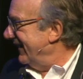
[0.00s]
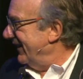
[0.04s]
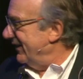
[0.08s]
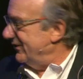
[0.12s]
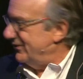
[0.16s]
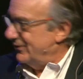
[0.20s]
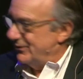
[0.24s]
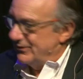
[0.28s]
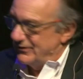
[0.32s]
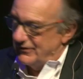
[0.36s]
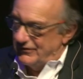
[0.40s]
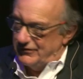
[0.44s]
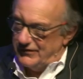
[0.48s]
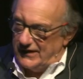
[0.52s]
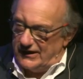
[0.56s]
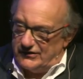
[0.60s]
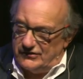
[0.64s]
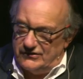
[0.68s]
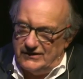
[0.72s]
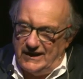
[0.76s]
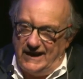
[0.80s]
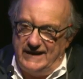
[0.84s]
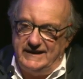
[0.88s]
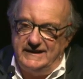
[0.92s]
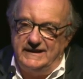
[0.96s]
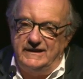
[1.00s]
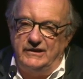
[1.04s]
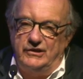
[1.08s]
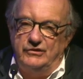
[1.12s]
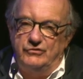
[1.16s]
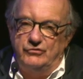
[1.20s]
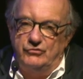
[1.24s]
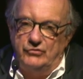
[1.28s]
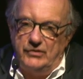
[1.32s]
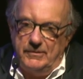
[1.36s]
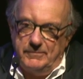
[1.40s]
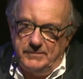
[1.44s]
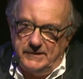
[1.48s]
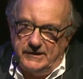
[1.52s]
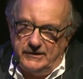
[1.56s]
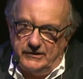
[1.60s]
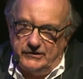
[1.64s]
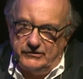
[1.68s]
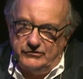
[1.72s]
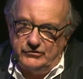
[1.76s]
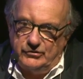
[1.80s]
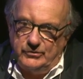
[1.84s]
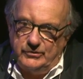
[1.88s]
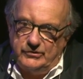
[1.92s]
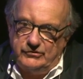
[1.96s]
She was a fascinating contributor
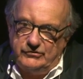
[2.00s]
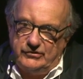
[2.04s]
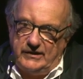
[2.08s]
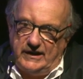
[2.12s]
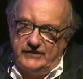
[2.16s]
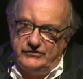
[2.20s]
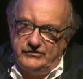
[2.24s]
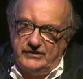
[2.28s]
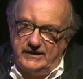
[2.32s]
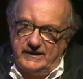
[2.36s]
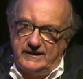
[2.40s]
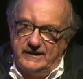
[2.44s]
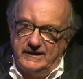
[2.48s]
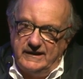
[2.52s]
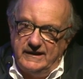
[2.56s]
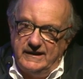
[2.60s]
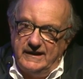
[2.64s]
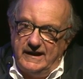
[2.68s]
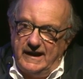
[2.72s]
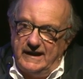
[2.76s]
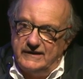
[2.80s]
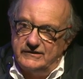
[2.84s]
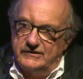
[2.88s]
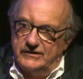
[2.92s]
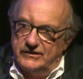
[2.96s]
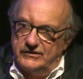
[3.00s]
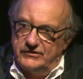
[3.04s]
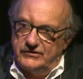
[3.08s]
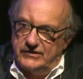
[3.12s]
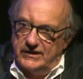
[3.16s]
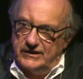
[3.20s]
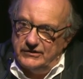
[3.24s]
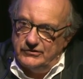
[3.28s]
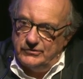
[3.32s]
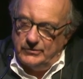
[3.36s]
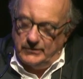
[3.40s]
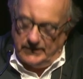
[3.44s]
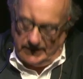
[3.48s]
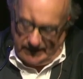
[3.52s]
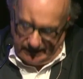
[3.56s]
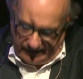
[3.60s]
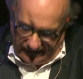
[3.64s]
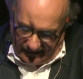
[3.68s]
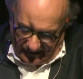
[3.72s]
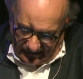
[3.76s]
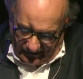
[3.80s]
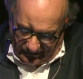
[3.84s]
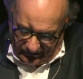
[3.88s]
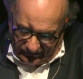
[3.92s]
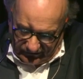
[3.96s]
to a tragic and continuing
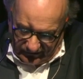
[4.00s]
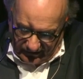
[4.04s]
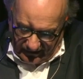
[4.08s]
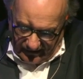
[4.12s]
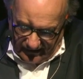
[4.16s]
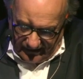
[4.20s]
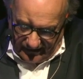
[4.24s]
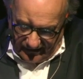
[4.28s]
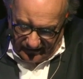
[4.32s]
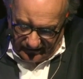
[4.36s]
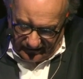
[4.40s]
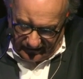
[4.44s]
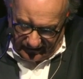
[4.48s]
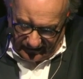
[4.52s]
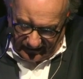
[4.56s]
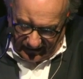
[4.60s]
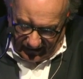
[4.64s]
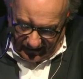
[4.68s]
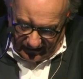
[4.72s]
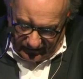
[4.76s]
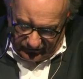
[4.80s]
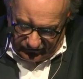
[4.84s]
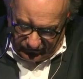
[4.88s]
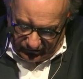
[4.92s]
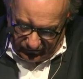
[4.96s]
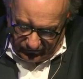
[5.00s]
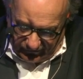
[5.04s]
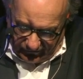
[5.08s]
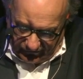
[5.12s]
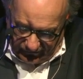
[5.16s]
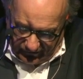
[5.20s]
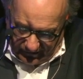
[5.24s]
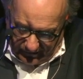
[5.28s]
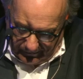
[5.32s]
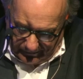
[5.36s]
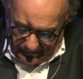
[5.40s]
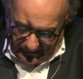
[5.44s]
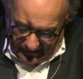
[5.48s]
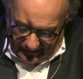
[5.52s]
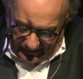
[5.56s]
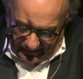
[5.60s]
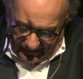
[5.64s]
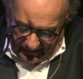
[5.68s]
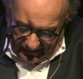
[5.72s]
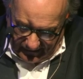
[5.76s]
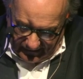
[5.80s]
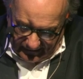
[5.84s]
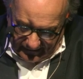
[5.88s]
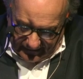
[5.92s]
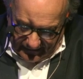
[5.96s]
case, the case of the
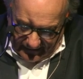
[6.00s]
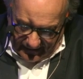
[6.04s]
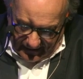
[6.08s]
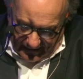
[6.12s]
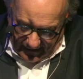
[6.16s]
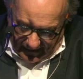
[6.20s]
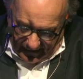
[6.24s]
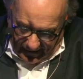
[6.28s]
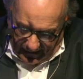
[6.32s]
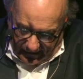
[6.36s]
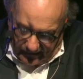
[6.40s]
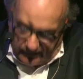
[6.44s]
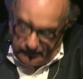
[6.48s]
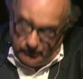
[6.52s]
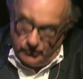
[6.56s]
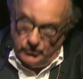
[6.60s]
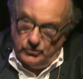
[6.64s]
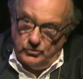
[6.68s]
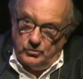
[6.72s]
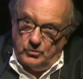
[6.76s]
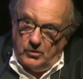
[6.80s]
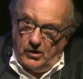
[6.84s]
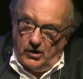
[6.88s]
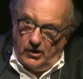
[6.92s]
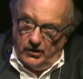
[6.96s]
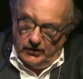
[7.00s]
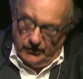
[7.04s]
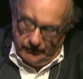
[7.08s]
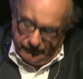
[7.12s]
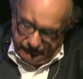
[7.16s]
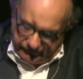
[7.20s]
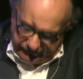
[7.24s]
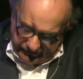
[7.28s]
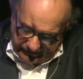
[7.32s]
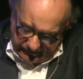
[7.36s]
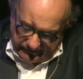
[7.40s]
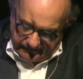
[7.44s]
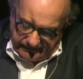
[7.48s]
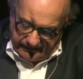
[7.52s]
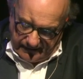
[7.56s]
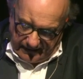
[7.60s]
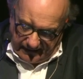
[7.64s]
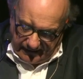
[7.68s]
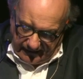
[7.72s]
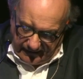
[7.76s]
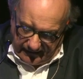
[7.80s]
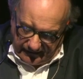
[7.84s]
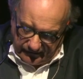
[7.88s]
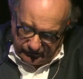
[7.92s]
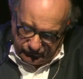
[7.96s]
Filipina who was
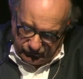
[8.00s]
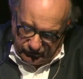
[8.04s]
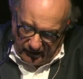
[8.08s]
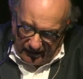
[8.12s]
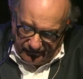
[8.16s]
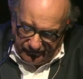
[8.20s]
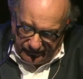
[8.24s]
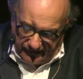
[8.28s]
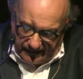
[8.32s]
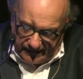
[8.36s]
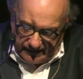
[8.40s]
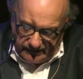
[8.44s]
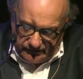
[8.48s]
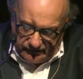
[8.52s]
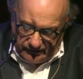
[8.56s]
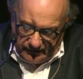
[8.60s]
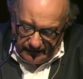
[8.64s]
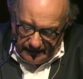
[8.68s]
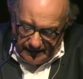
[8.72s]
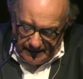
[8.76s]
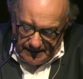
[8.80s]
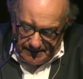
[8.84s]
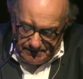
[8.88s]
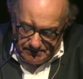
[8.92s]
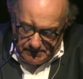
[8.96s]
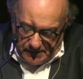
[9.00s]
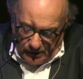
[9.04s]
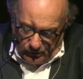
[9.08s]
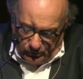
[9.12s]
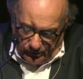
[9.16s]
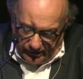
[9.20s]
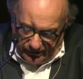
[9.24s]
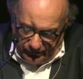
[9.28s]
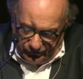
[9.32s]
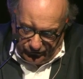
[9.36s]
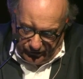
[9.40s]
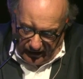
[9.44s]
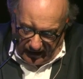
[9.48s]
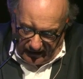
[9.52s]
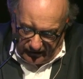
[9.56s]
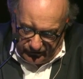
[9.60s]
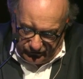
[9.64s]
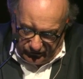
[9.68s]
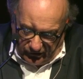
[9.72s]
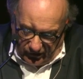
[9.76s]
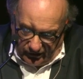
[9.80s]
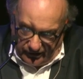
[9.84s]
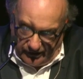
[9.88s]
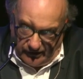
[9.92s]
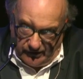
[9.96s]
trafficked with drugs
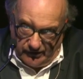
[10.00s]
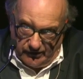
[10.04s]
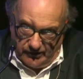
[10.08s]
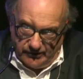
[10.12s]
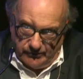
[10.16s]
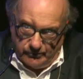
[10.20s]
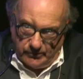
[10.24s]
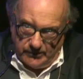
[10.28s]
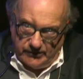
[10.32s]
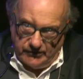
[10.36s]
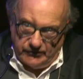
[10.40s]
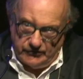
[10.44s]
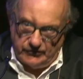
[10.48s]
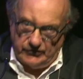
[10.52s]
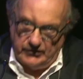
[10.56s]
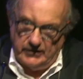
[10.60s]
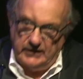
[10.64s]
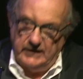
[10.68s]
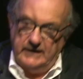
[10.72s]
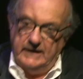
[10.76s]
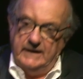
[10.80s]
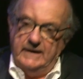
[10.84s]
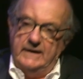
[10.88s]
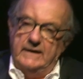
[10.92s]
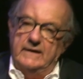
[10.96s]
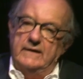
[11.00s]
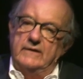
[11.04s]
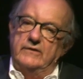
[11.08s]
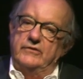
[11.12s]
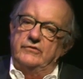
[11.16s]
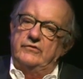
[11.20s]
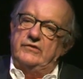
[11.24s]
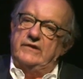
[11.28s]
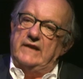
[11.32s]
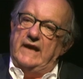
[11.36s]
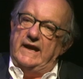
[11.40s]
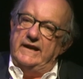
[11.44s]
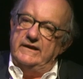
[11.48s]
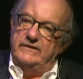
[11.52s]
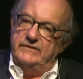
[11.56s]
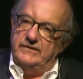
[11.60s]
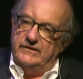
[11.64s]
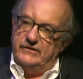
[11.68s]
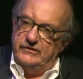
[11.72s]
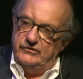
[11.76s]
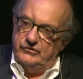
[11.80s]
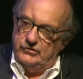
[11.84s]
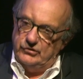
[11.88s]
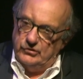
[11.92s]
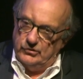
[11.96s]
on her and was
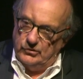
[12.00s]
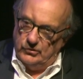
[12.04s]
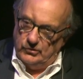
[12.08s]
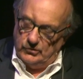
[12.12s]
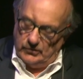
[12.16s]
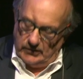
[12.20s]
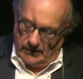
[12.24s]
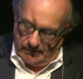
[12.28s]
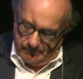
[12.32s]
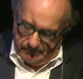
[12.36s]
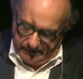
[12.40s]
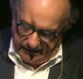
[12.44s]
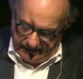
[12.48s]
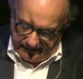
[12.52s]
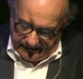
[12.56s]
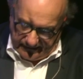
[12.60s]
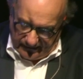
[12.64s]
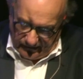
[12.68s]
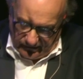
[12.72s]
slated to be